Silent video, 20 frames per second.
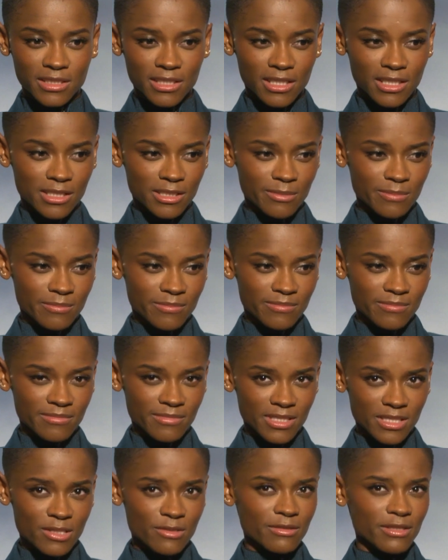
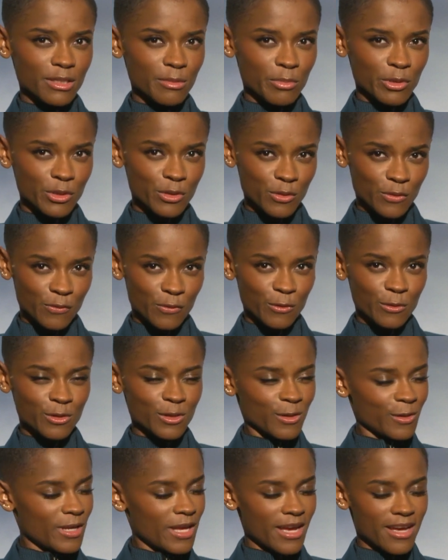it's really beautiful. So
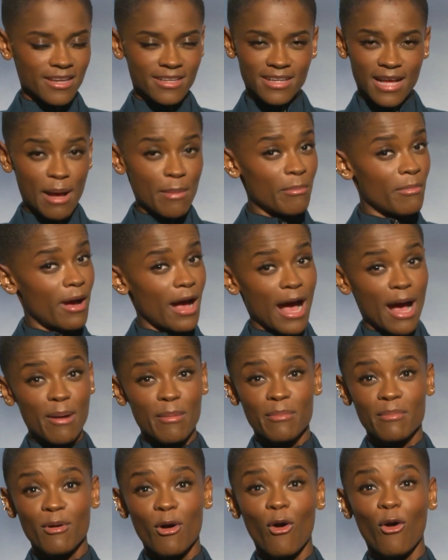yeah,
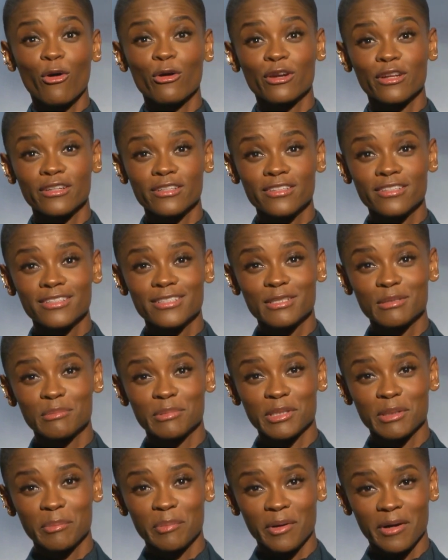I'm honored to
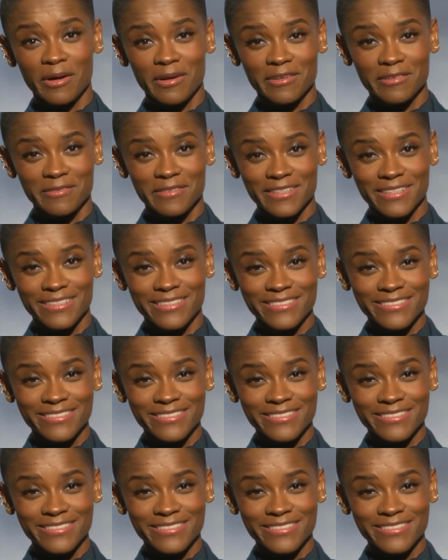be a part of it.